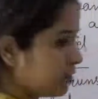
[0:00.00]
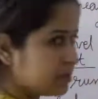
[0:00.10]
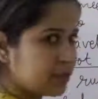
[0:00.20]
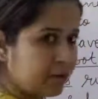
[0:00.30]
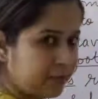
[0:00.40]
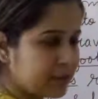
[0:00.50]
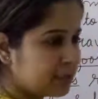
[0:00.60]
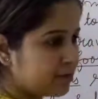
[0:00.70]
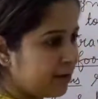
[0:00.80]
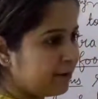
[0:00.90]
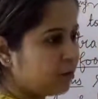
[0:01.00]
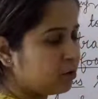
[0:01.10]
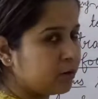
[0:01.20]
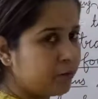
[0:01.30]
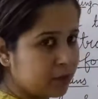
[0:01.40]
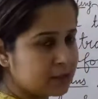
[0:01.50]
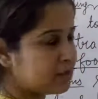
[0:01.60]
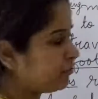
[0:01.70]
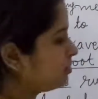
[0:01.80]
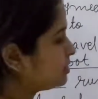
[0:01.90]
surface, traveling on the water
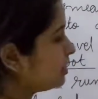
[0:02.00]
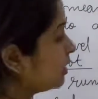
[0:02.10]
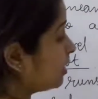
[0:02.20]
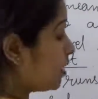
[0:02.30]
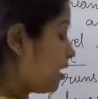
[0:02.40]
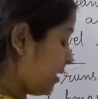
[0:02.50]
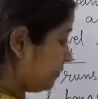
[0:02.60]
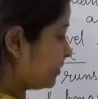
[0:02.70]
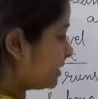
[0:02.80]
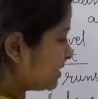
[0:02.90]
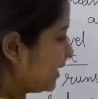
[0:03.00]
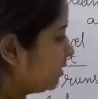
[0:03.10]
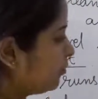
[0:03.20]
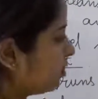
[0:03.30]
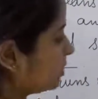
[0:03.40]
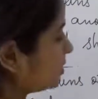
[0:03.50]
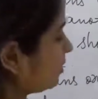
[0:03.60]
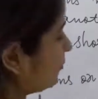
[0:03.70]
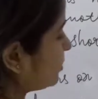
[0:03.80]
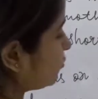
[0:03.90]
surface, inside the water
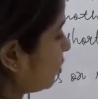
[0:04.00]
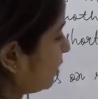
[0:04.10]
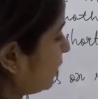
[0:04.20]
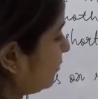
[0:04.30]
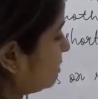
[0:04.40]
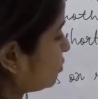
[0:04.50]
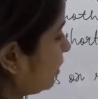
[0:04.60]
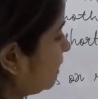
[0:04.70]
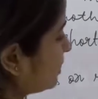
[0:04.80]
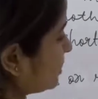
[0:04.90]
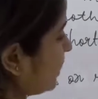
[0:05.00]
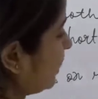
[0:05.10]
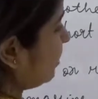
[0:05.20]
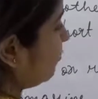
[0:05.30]
surface, water level. So it is a